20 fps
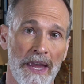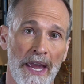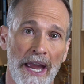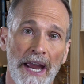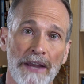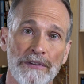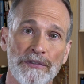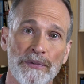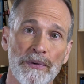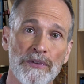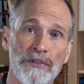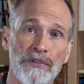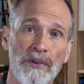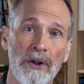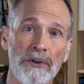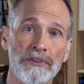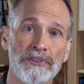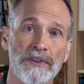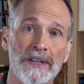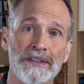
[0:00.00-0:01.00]
As a
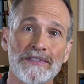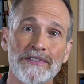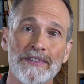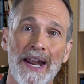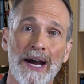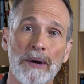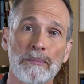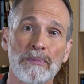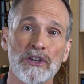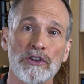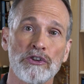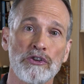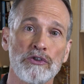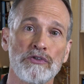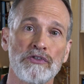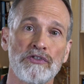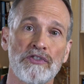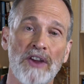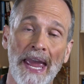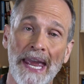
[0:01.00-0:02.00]
result, it's now being
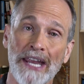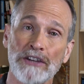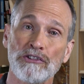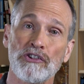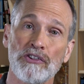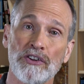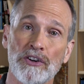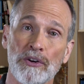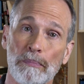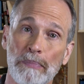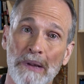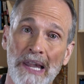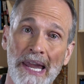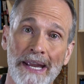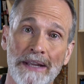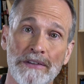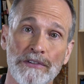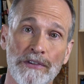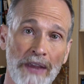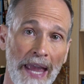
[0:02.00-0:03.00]
used to engineer plants,